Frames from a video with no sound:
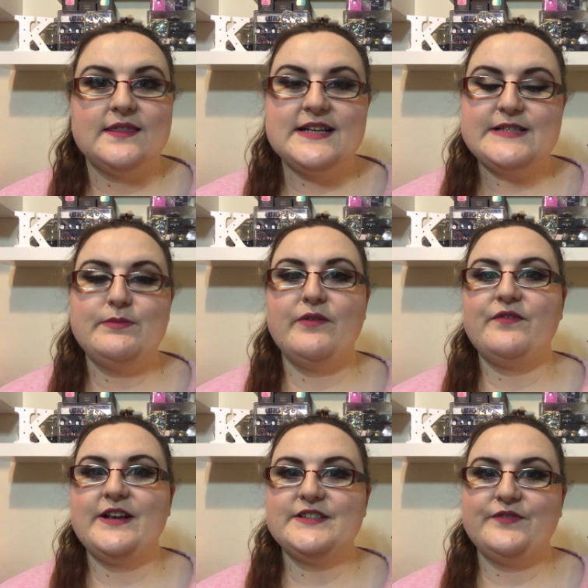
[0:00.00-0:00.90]
This
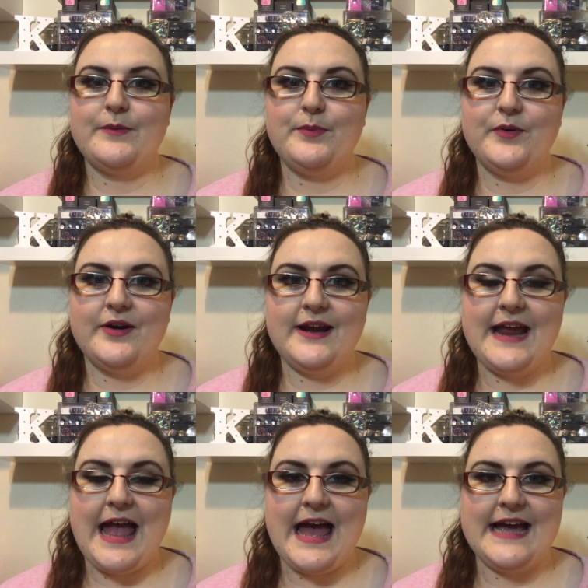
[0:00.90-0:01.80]
month is
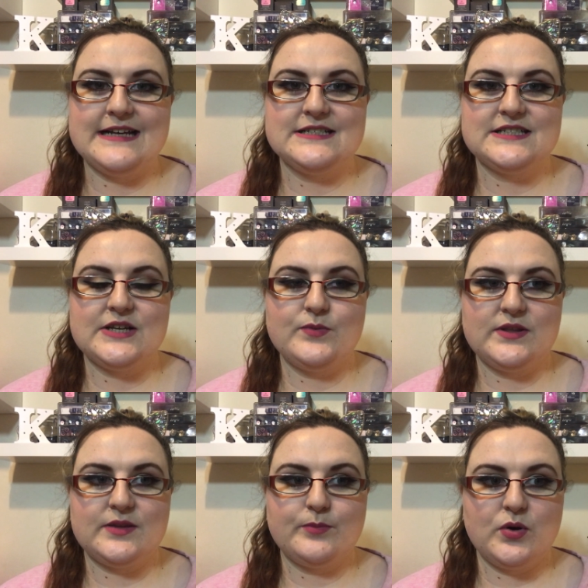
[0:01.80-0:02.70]
February, and
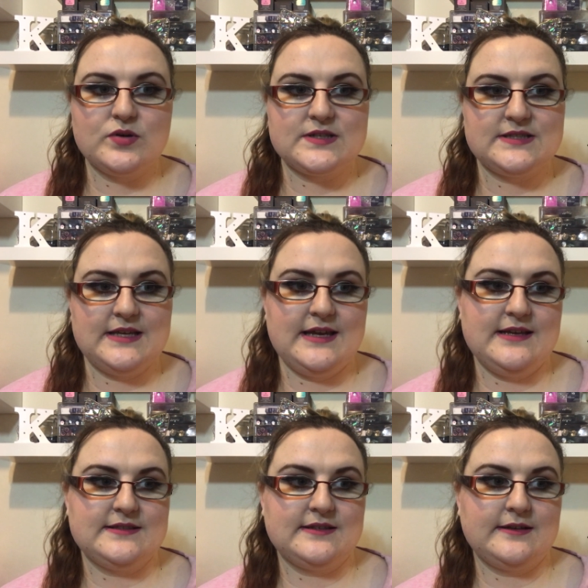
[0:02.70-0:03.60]
with the box it
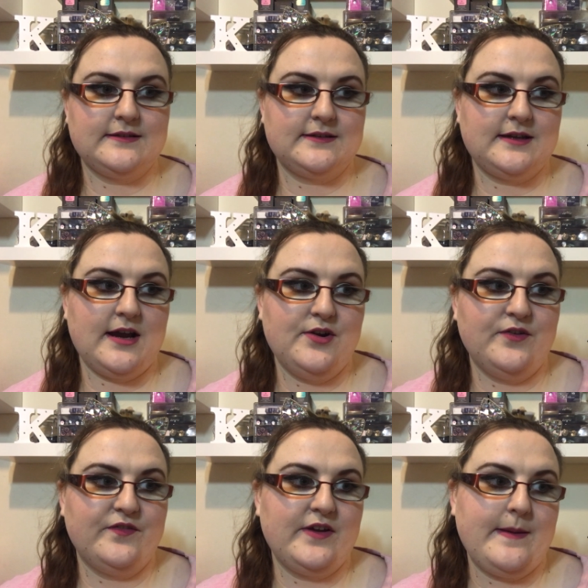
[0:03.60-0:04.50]
is kind
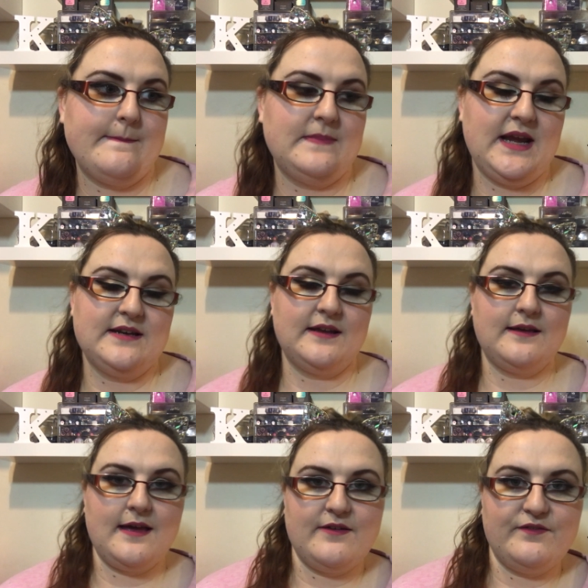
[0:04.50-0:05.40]
of made
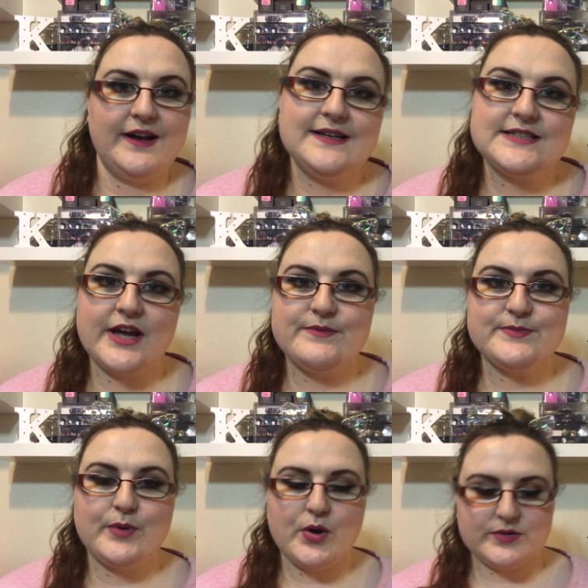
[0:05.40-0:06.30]
it a Valentine's
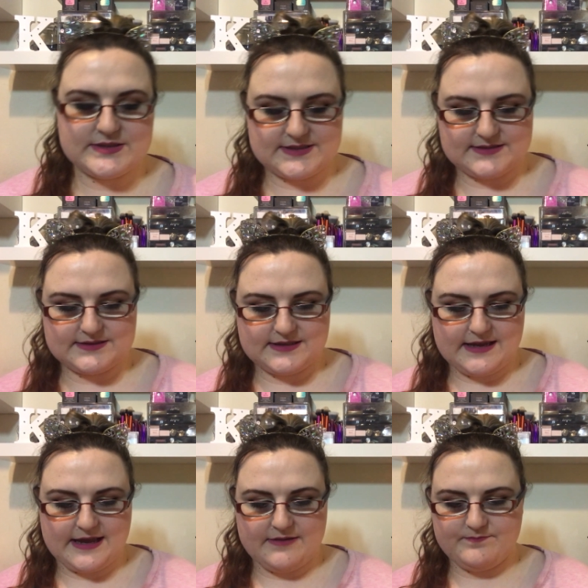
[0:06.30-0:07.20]
box.
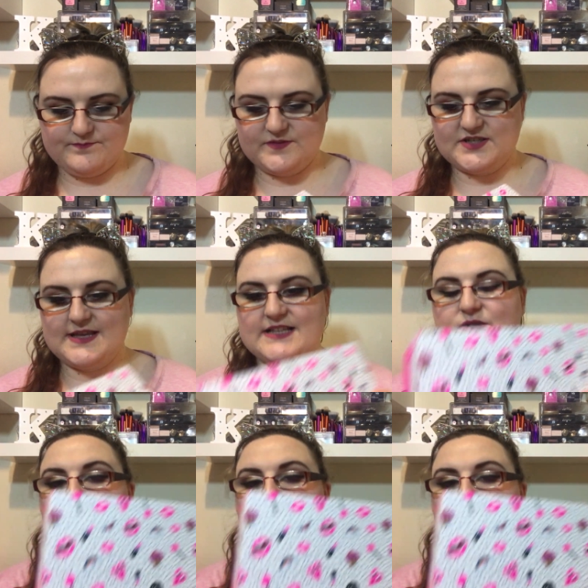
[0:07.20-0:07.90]
So that's